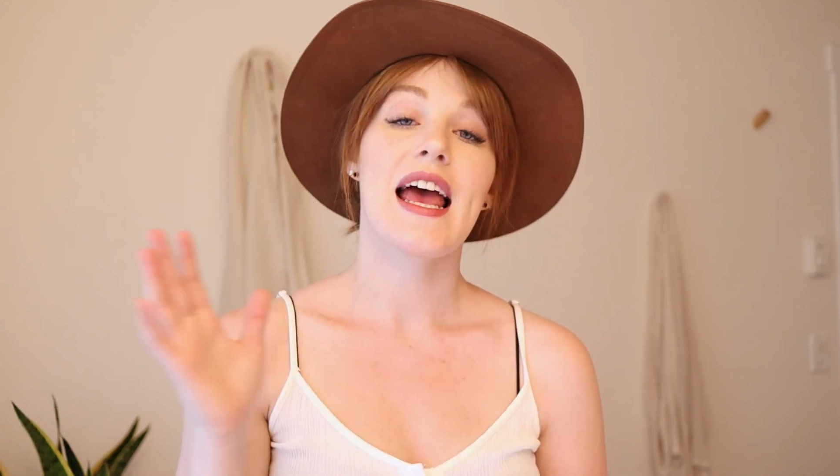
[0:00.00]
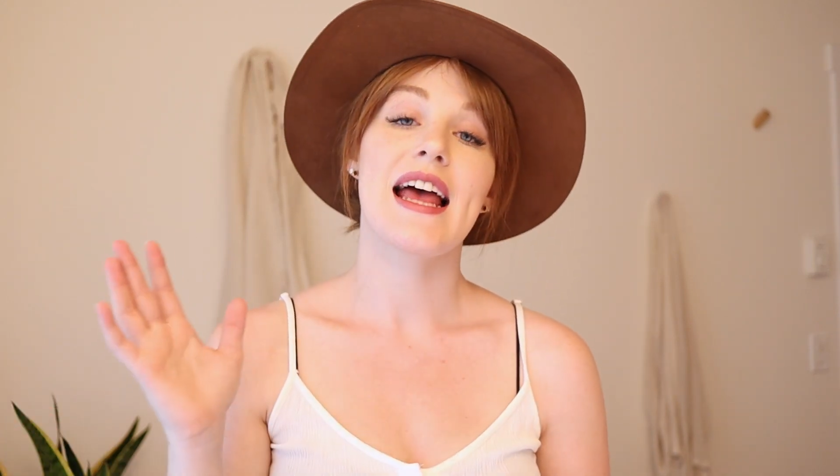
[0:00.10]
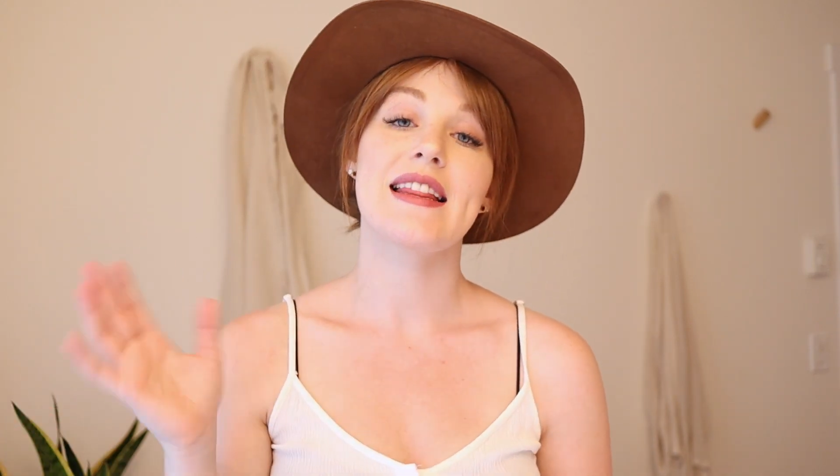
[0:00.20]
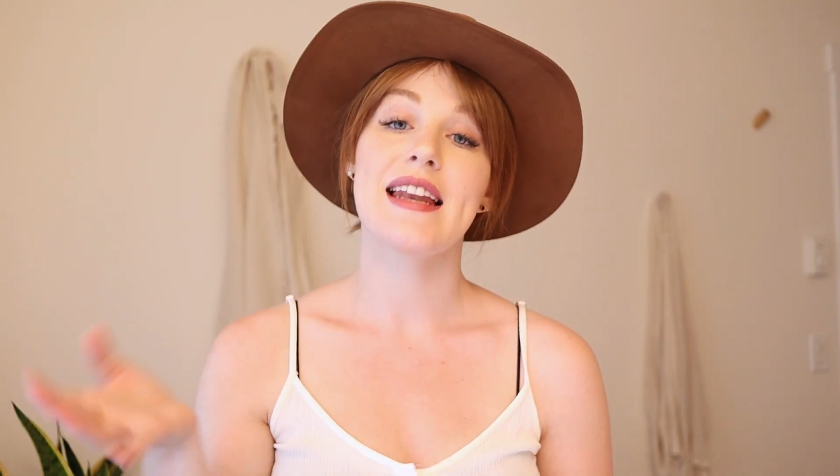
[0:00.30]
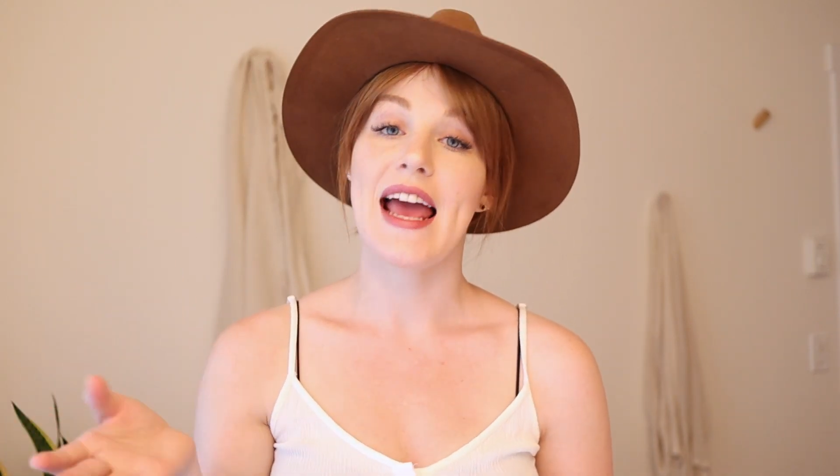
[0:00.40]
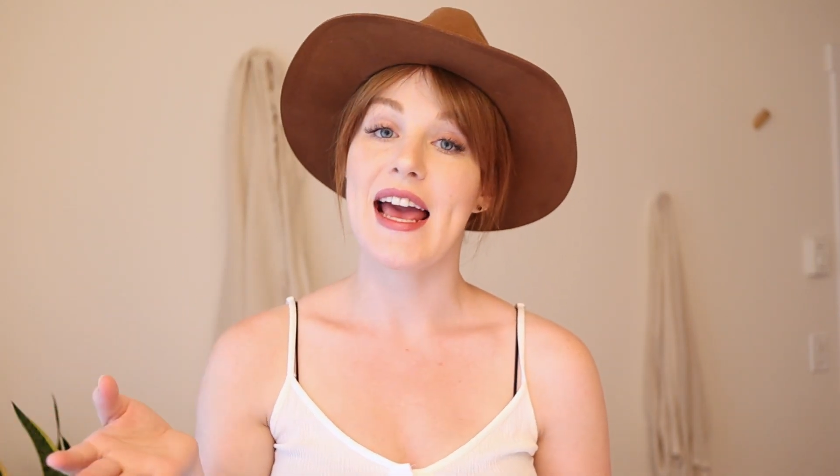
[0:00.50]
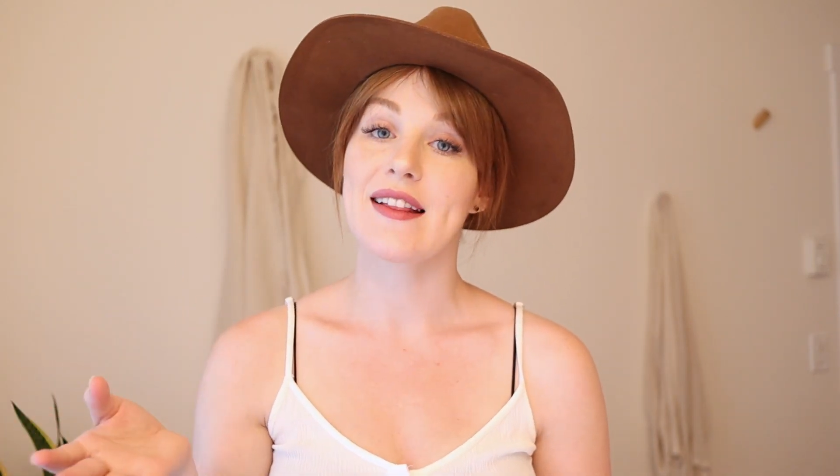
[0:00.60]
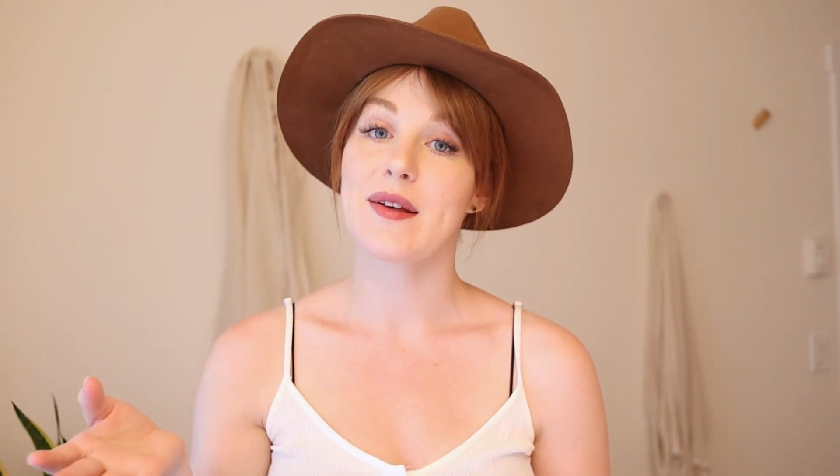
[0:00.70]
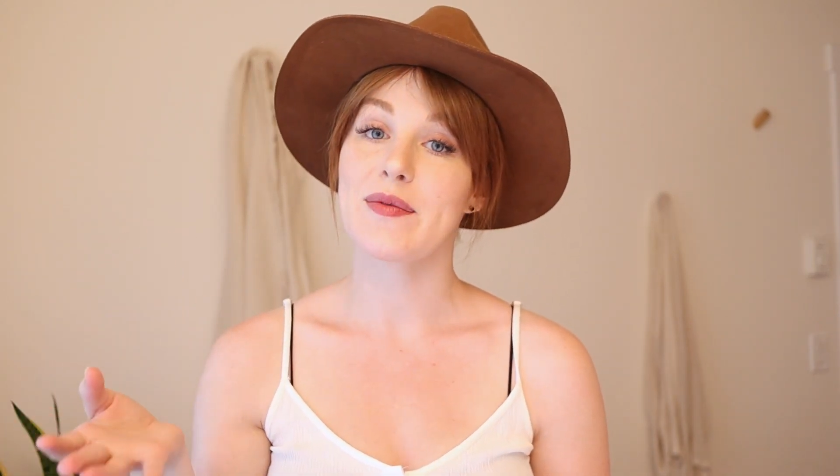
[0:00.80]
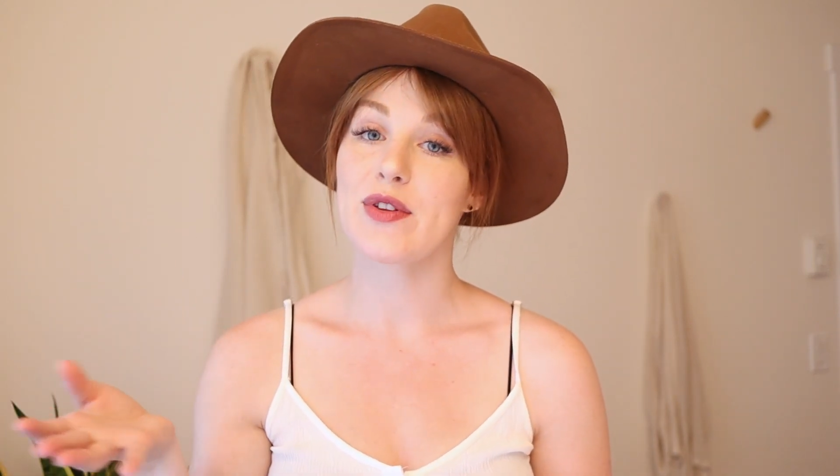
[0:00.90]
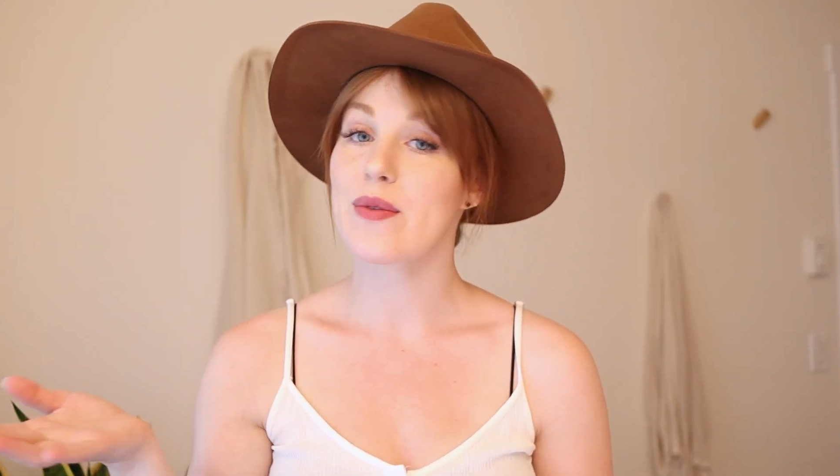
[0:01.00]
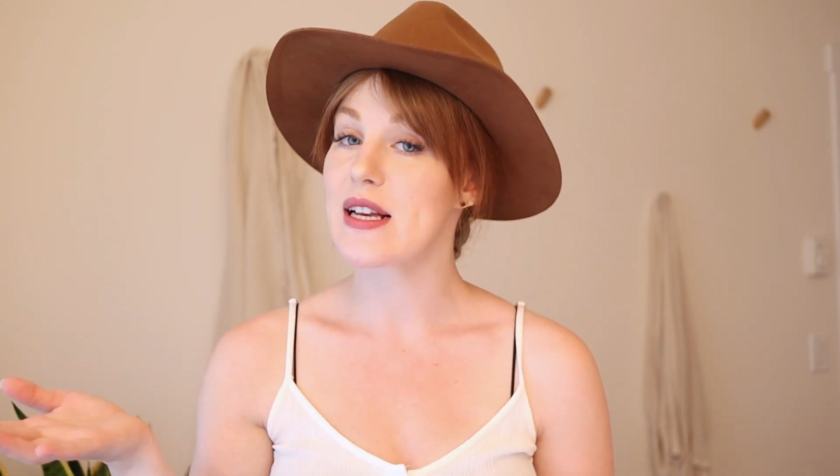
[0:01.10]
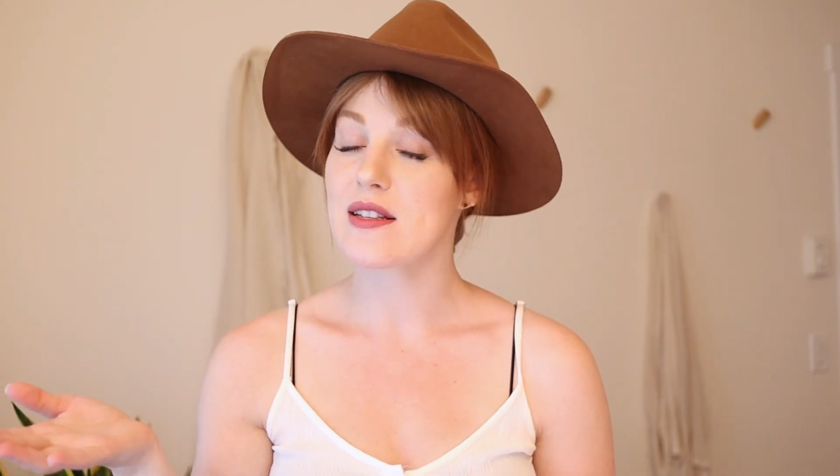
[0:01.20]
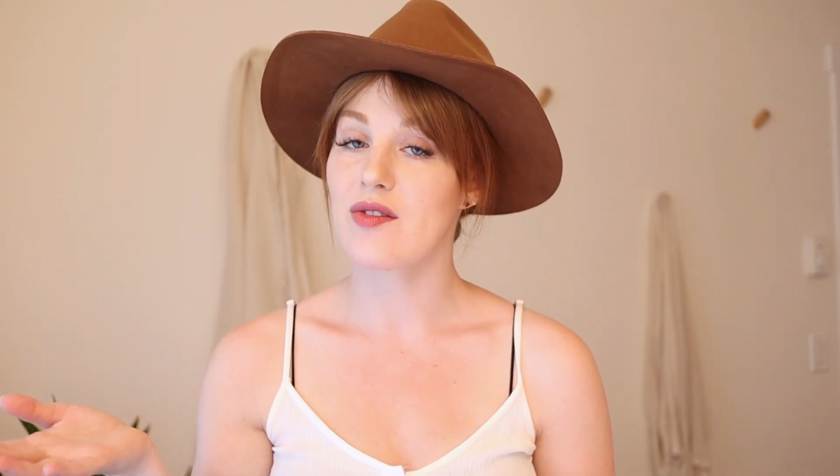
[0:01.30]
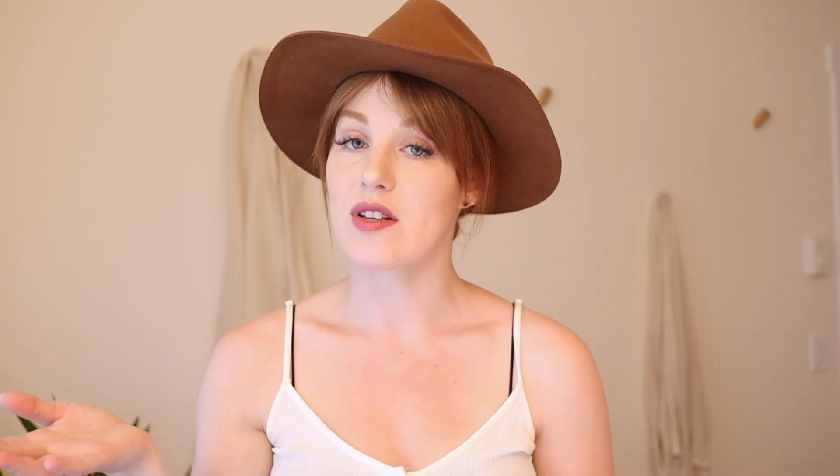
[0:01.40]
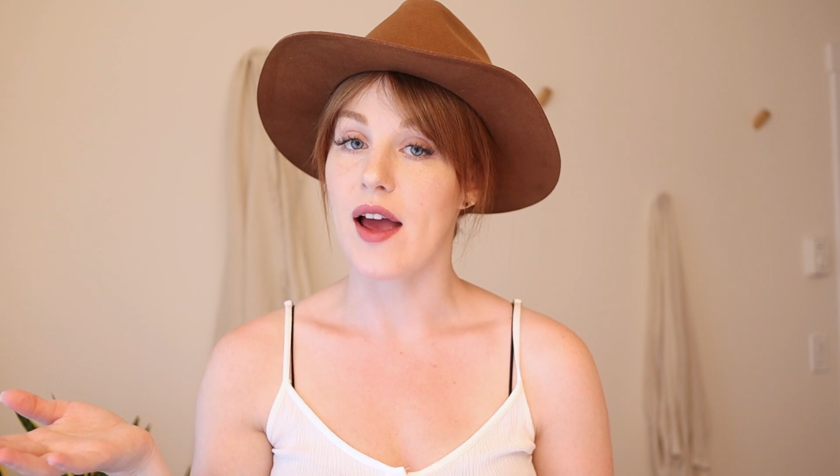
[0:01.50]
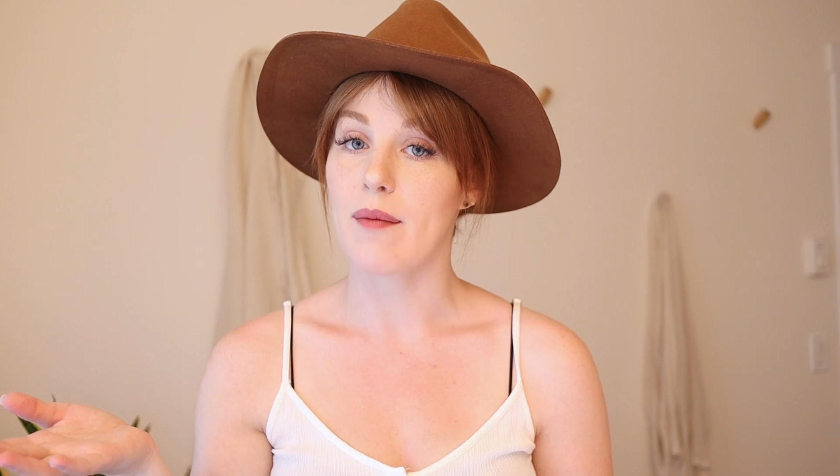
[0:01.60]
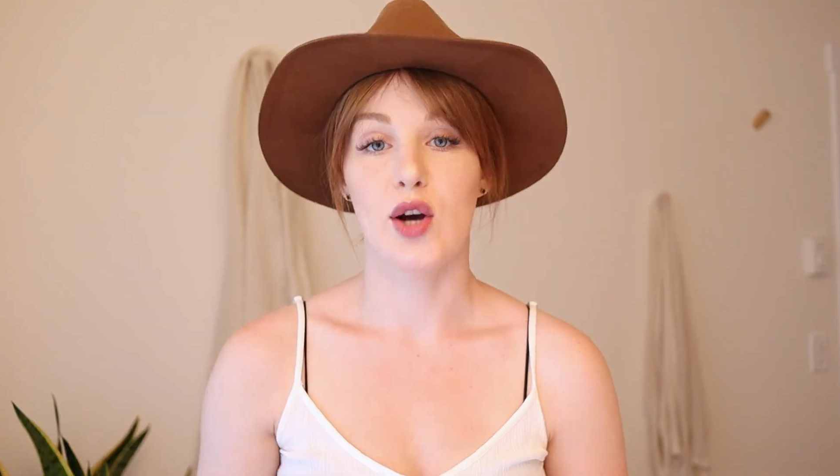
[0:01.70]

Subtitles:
and then hang them for the rest of the time.